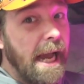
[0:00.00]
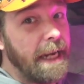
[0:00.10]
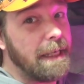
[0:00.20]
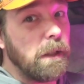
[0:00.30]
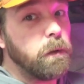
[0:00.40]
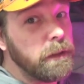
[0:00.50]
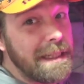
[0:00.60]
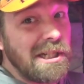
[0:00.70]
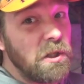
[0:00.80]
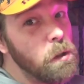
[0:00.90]
I can
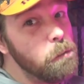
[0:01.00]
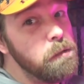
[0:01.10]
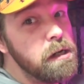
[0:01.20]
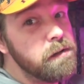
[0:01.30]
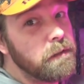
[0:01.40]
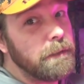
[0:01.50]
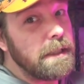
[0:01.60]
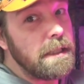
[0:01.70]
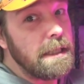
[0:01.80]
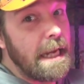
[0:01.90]
only assume from
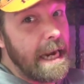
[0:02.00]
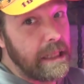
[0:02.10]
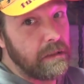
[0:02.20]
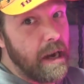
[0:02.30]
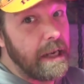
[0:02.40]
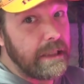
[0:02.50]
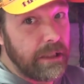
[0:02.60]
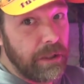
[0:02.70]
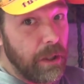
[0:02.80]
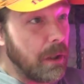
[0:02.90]
listening to Anthrax
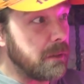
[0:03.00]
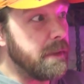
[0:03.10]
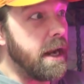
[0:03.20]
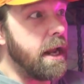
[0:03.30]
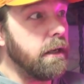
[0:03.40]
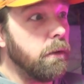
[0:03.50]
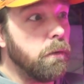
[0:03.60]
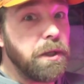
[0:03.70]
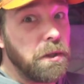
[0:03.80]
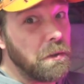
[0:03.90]
as a younger man
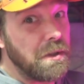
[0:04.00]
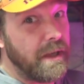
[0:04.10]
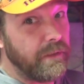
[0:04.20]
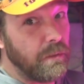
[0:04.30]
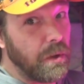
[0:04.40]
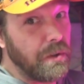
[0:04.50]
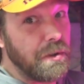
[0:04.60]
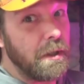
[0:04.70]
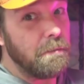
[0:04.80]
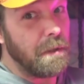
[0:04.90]
what those seven
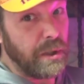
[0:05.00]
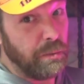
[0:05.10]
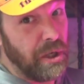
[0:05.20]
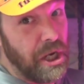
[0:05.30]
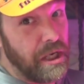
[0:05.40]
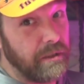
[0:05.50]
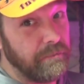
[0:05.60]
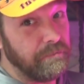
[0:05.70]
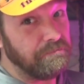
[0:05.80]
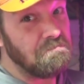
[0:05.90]
words must be.
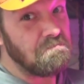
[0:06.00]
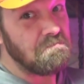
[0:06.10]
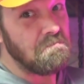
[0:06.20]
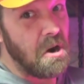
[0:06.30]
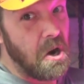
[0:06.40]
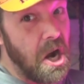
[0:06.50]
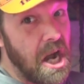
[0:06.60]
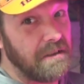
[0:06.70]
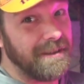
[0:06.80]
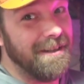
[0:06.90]
All right,